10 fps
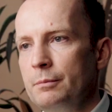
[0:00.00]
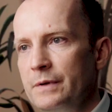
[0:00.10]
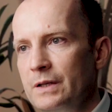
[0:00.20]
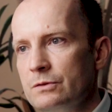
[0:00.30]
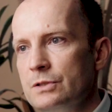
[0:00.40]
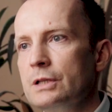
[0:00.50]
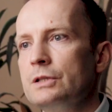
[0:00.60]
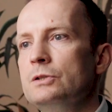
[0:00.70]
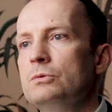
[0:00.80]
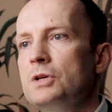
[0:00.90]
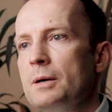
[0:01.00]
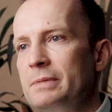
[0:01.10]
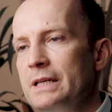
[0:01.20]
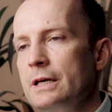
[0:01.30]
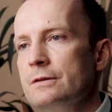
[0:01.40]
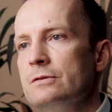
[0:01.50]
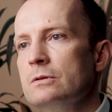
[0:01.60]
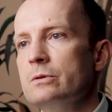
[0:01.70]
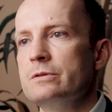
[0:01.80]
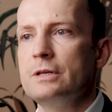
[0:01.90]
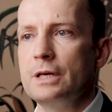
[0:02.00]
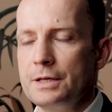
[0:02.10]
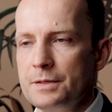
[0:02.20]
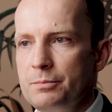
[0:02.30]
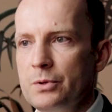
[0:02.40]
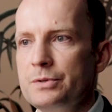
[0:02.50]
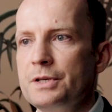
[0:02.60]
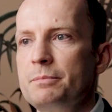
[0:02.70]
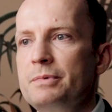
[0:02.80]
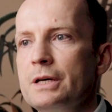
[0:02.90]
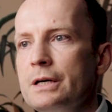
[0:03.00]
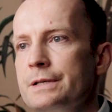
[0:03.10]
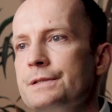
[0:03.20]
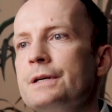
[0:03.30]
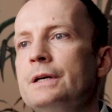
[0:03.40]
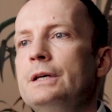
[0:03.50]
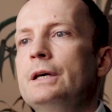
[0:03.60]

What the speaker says: build that into the application logic, expose APIs,